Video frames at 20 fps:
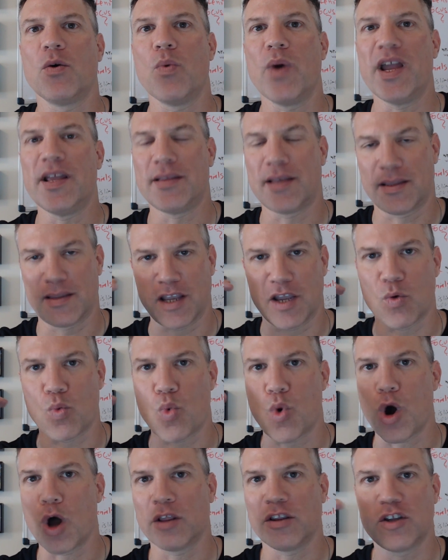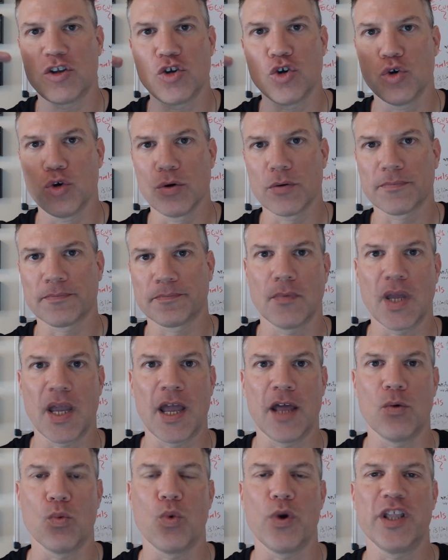way that they want to,
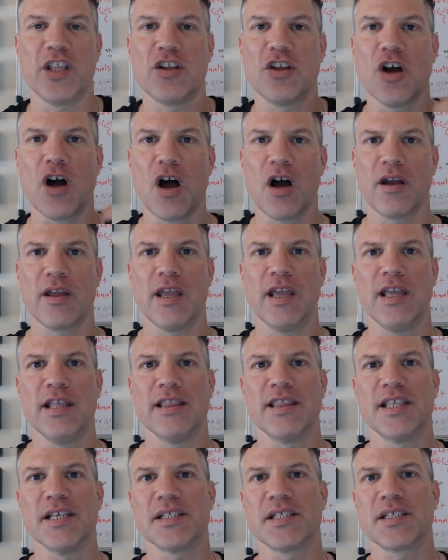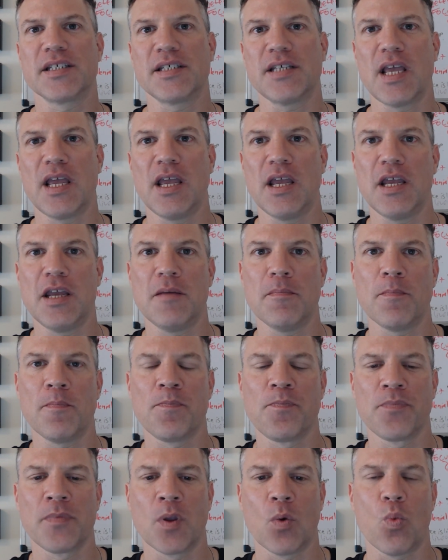and we talk in the same
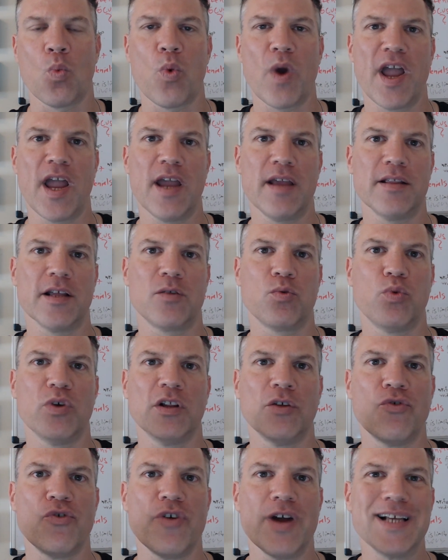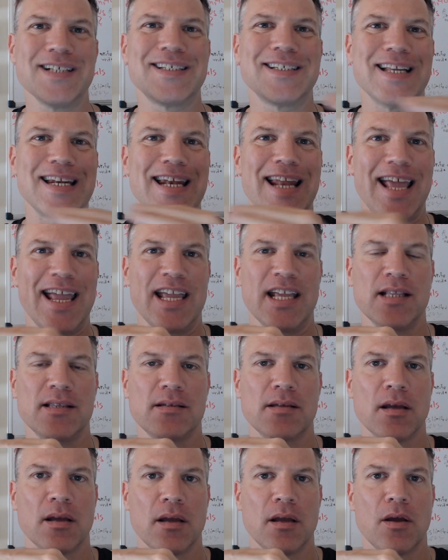way that will
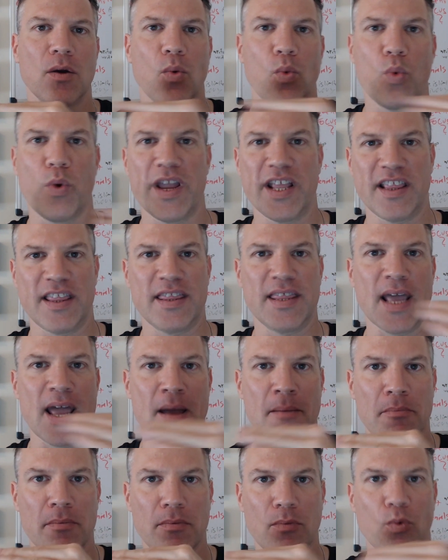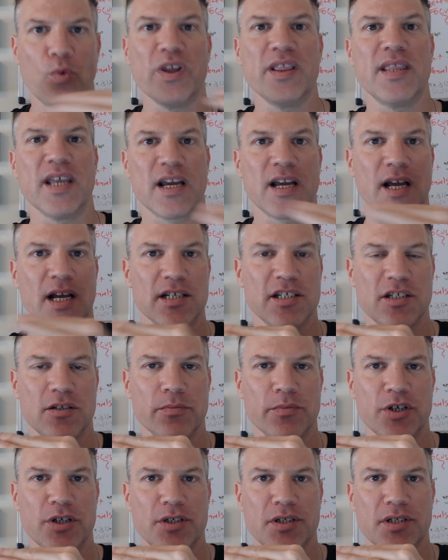resonate with them, with the
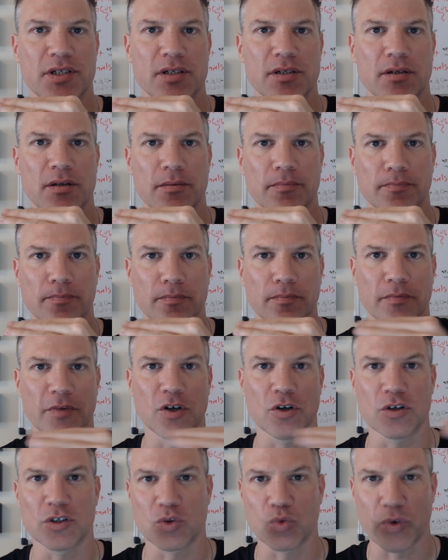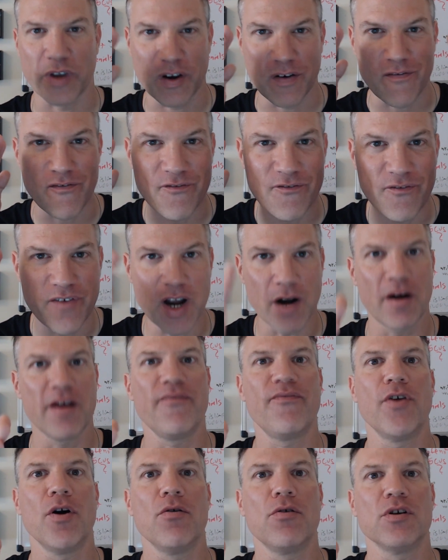customers, because we are very
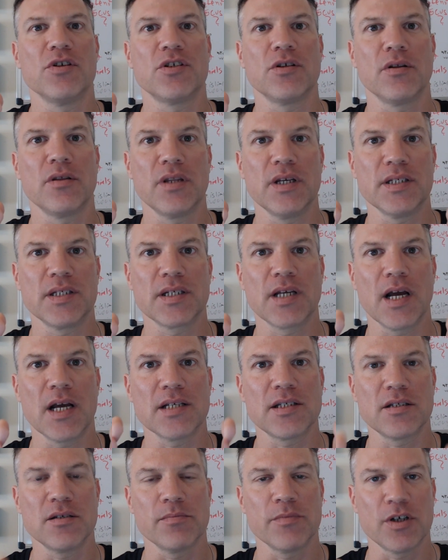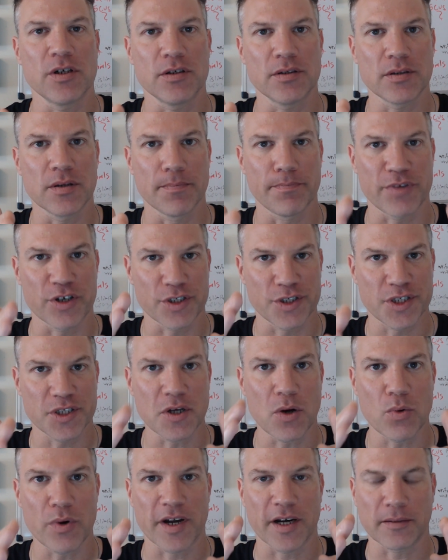focused on this customer
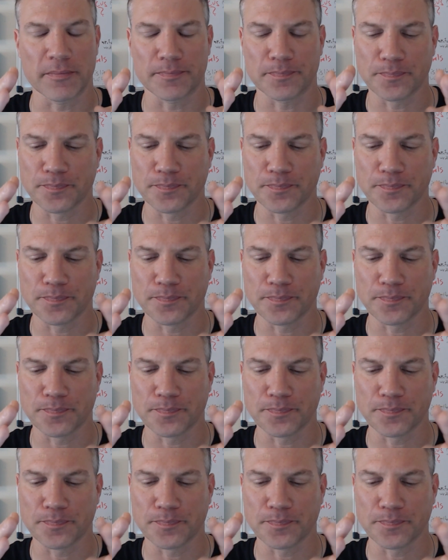persona.